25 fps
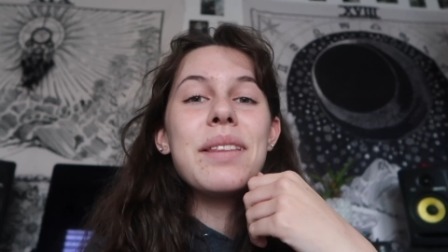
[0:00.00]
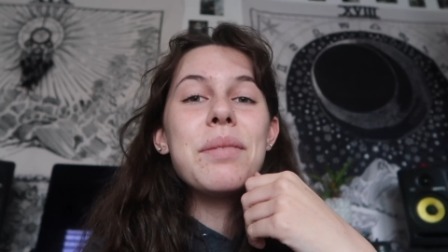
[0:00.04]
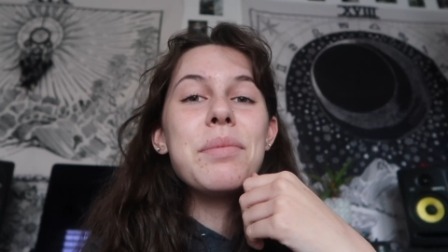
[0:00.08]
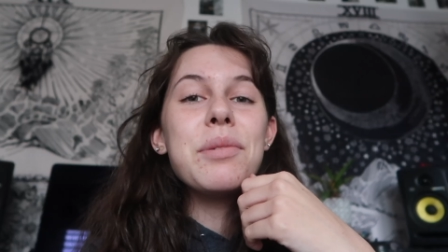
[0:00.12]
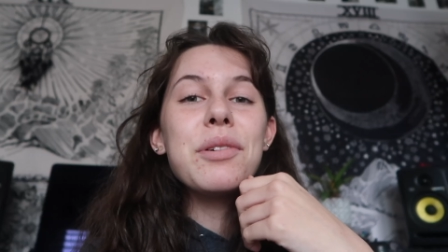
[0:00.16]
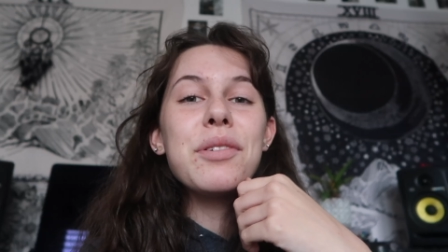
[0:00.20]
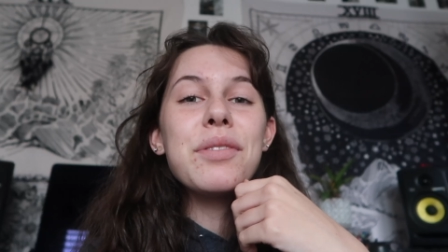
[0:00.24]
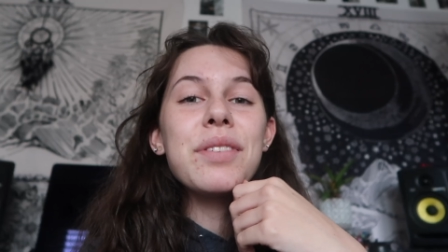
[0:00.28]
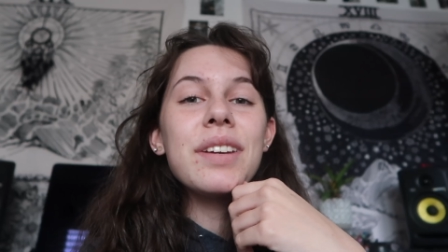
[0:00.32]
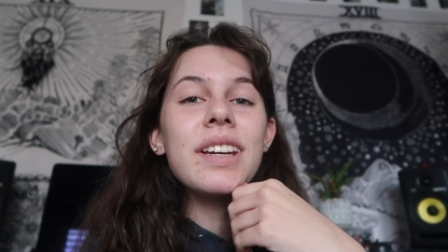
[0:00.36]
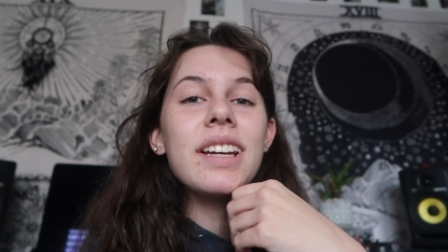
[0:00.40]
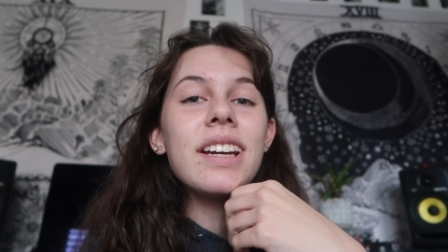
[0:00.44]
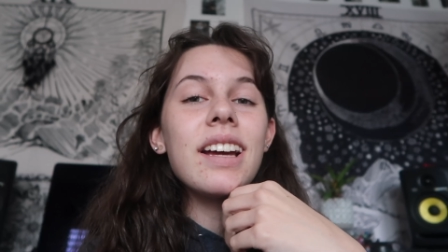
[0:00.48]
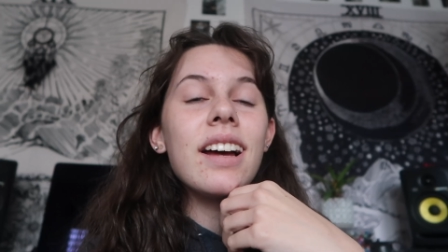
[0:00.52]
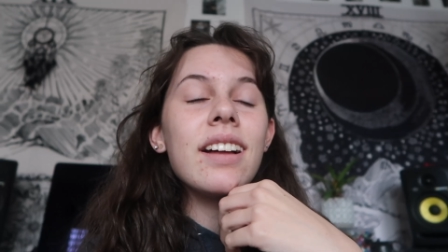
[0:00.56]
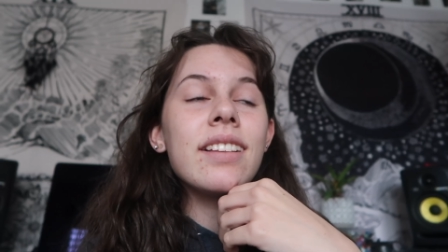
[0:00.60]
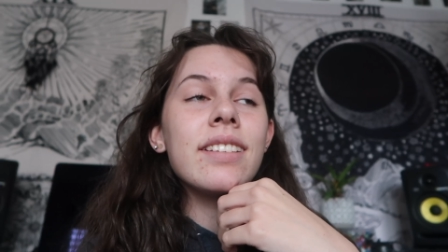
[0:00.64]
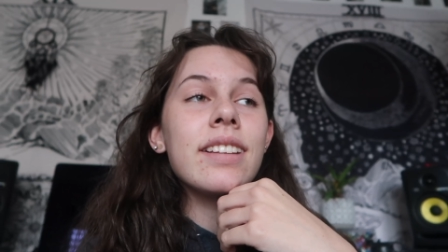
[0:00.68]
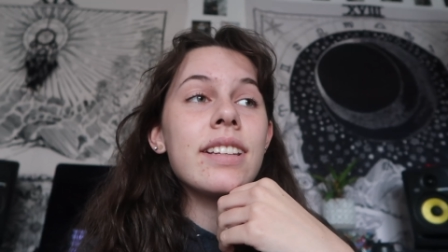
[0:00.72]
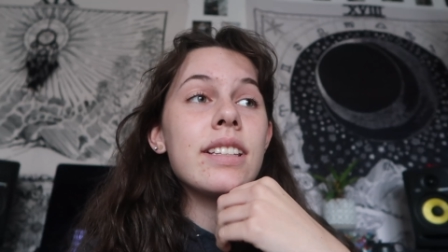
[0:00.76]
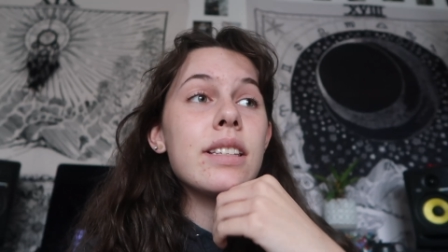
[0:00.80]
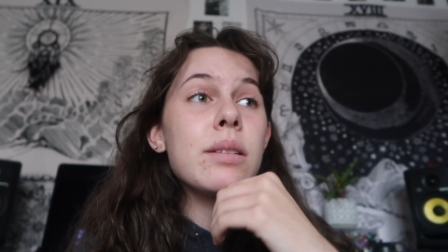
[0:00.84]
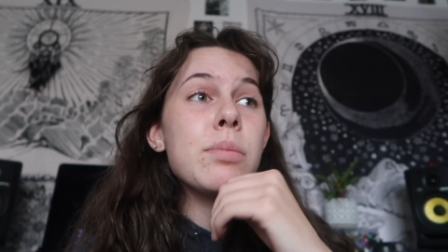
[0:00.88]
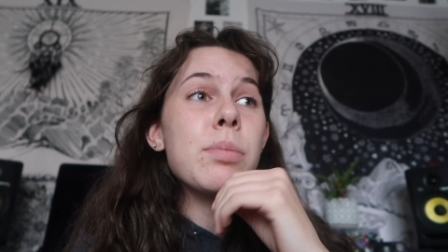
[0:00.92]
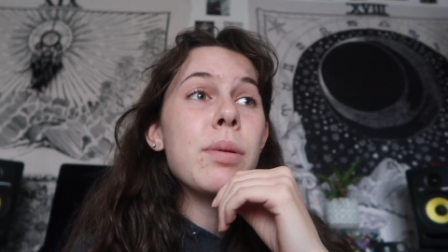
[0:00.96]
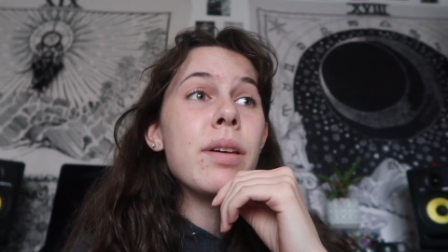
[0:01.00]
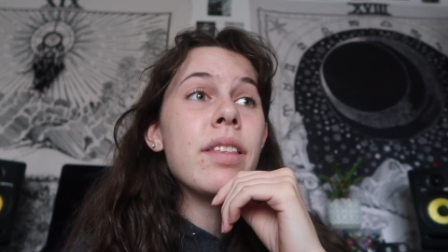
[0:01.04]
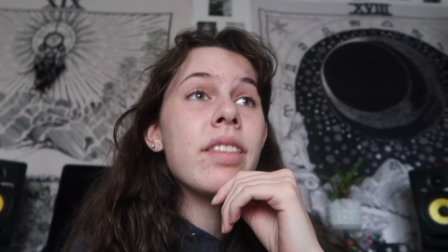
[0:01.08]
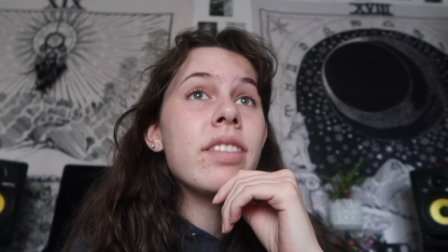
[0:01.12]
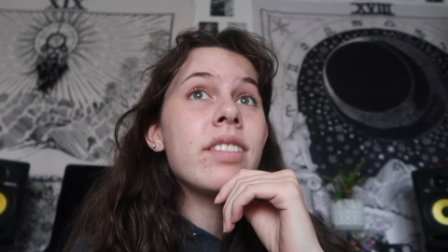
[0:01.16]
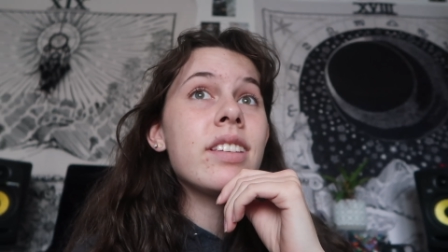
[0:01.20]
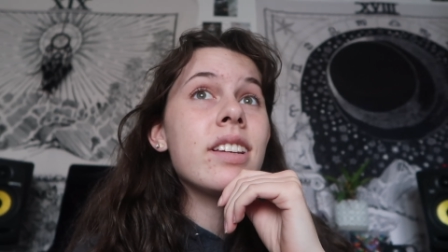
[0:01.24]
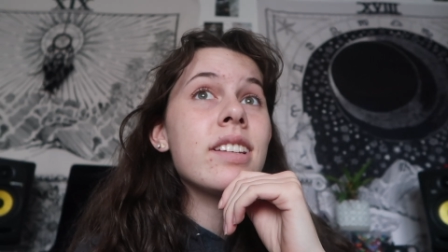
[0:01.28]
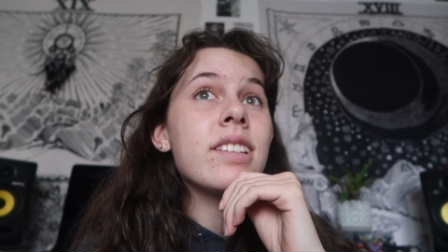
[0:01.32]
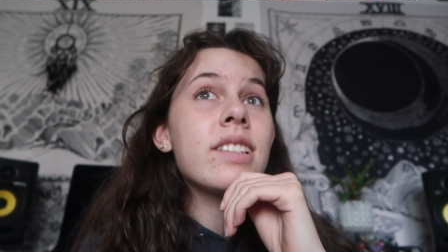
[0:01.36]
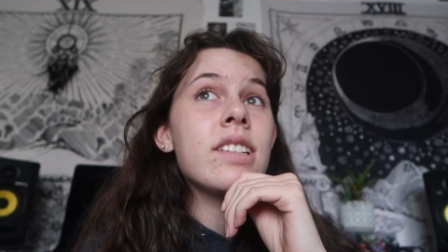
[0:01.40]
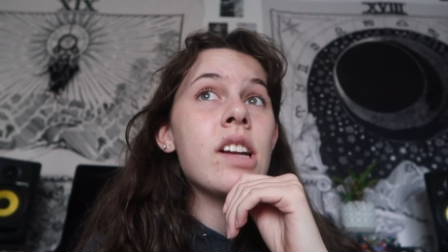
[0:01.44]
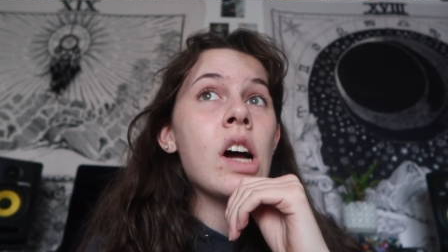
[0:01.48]
the movie Elizabeth
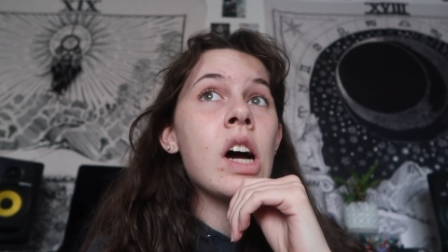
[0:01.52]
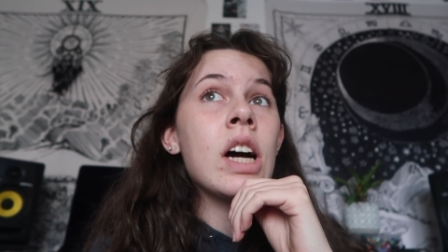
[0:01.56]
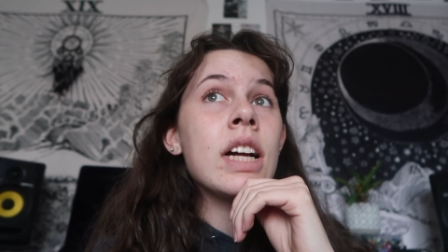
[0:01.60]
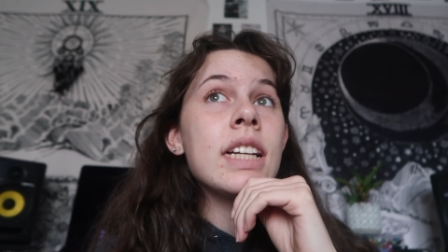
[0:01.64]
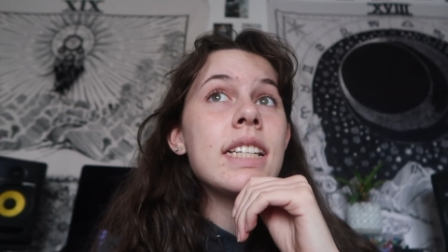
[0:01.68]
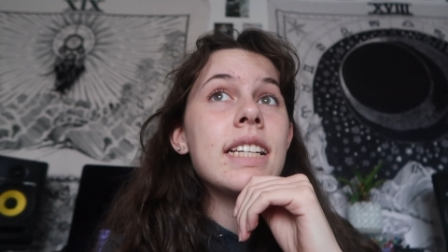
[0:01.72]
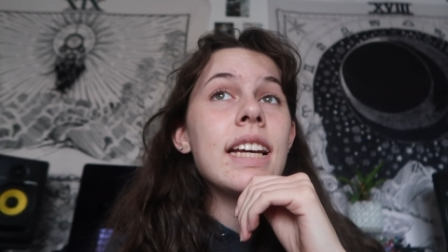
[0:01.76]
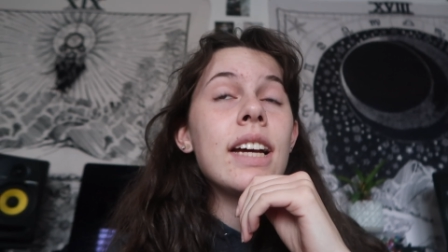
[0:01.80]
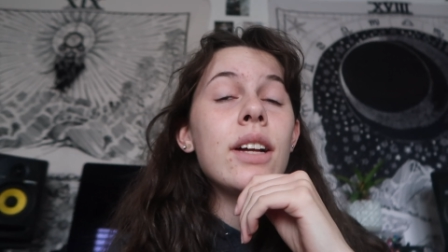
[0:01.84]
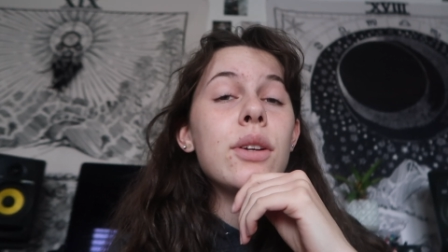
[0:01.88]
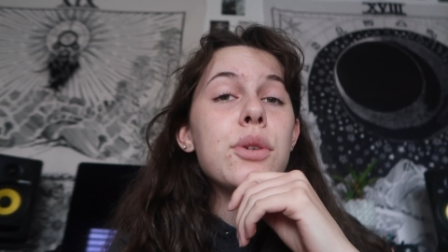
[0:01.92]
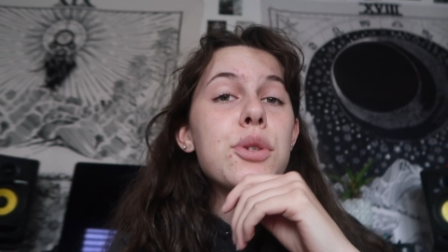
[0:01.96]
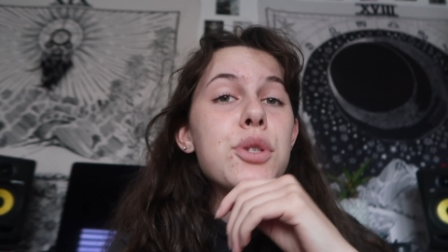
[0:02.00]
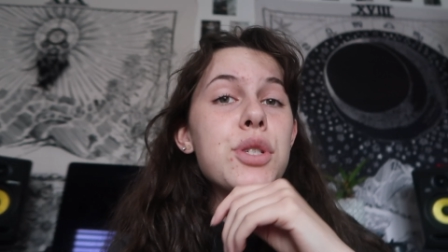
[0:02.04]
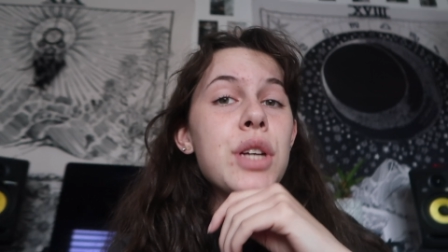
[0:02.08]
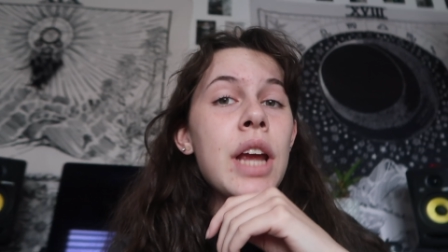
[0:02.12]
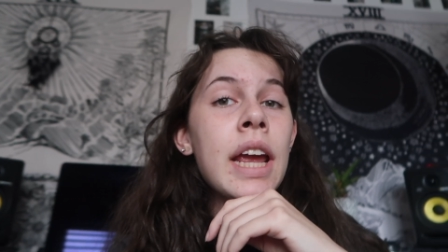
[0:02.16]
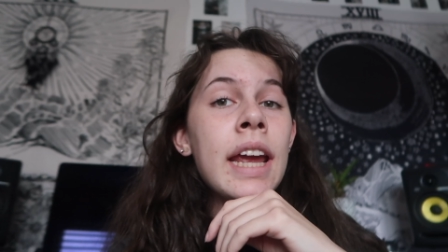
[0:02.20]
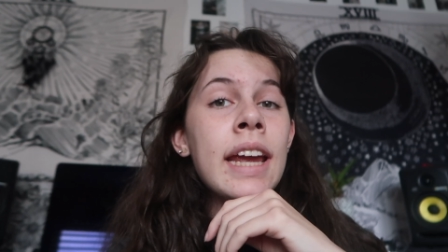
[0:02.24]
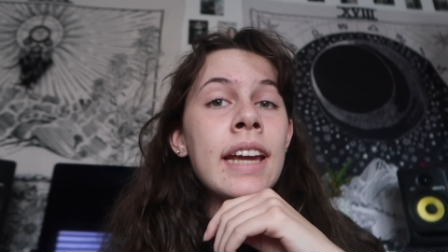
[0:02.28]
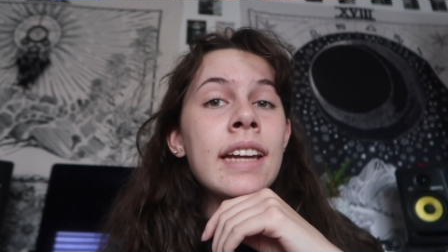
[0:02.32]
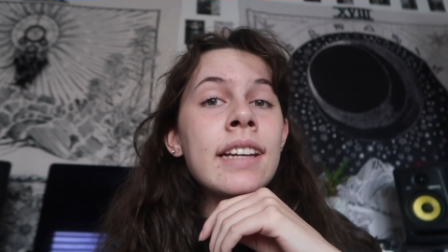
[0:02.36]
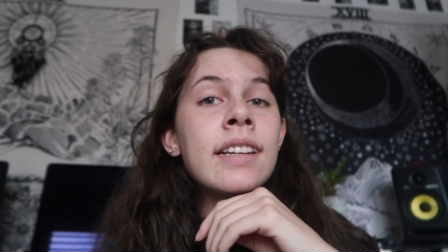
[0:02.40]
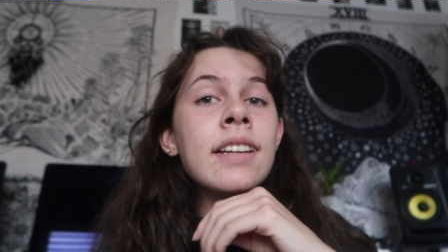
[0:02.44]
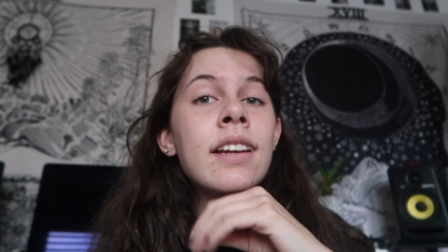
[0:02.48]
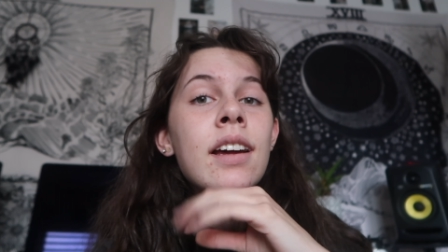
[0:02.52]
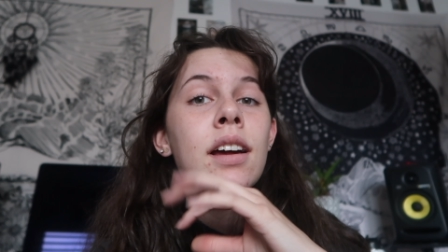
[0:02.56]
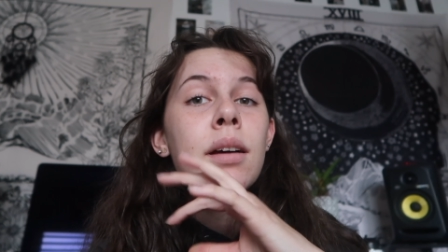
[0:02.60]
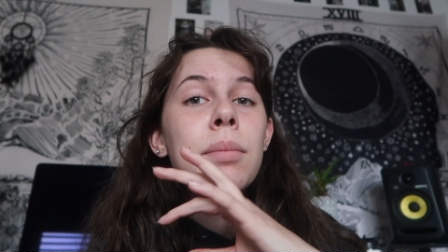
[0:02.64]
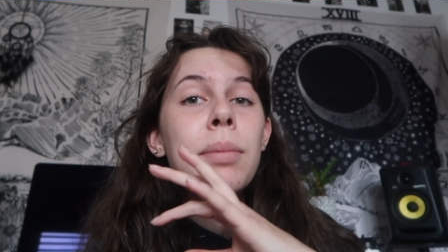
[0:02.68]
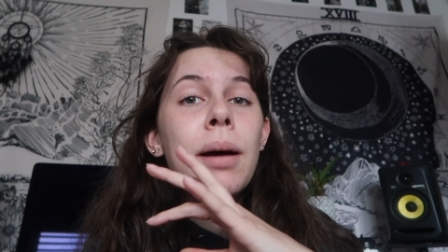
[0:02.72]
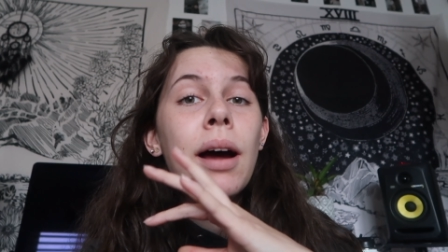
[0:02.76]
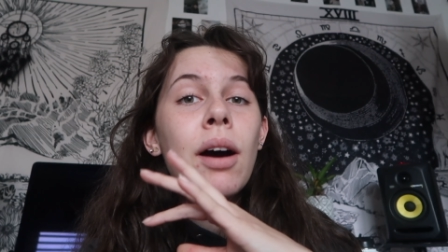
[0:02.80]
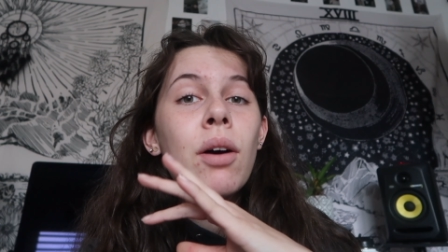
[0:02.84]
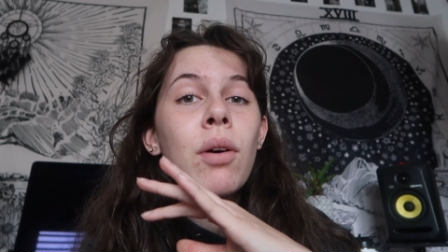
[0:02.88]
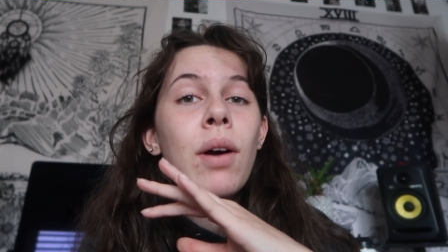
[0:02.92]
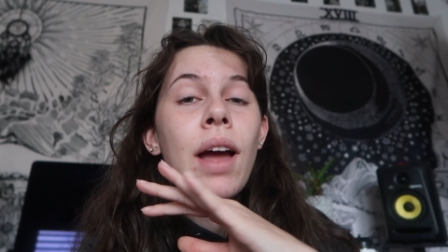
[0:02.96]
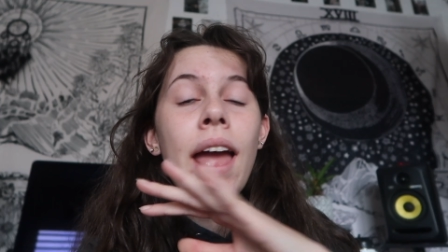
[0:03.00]
does not tell Jane
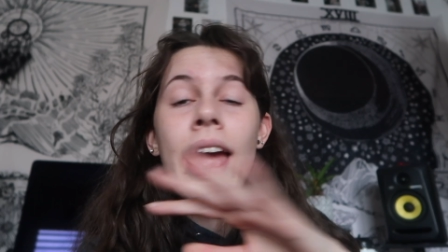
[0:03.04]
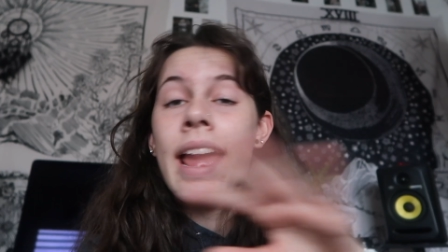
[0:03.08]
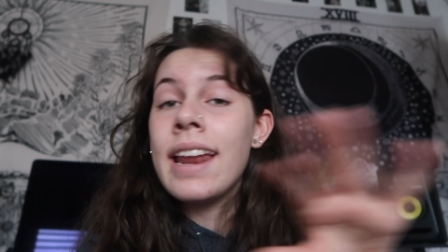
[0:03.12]
about